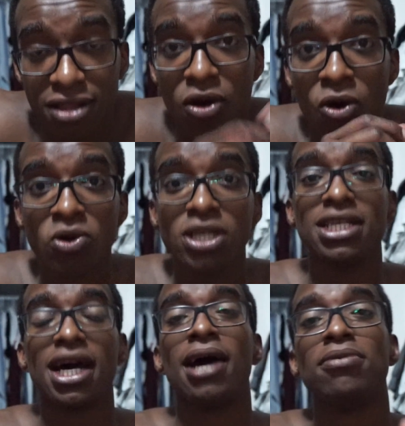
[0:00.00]
The only
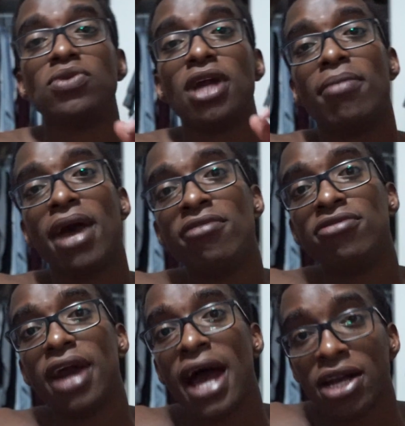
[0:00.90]
times when I'm
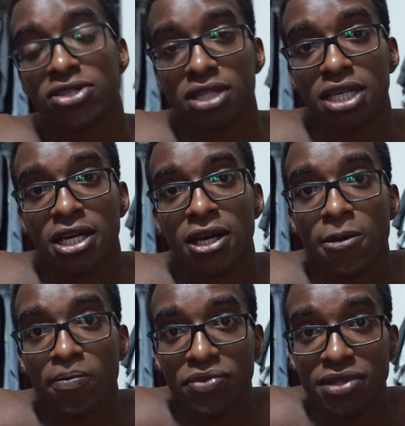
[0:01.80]
ever actually
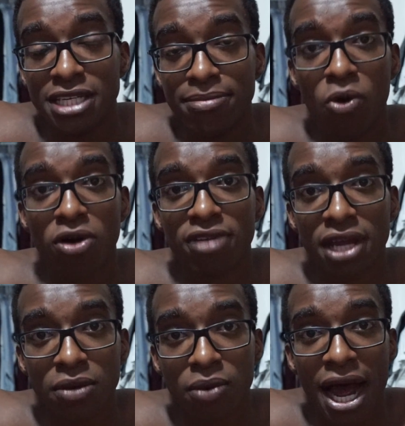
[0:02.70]

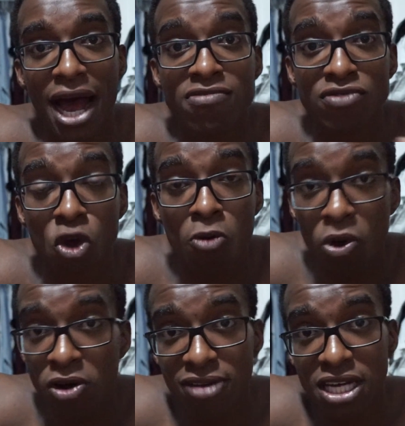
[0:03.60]
demotivated, where I have no
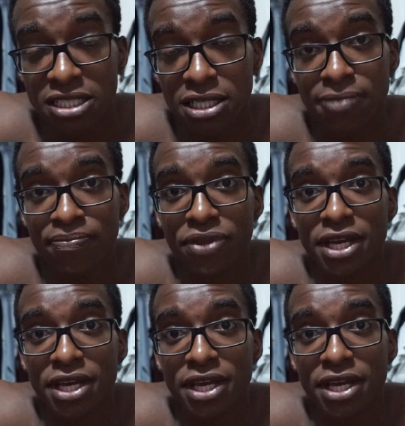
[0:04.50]
motivation,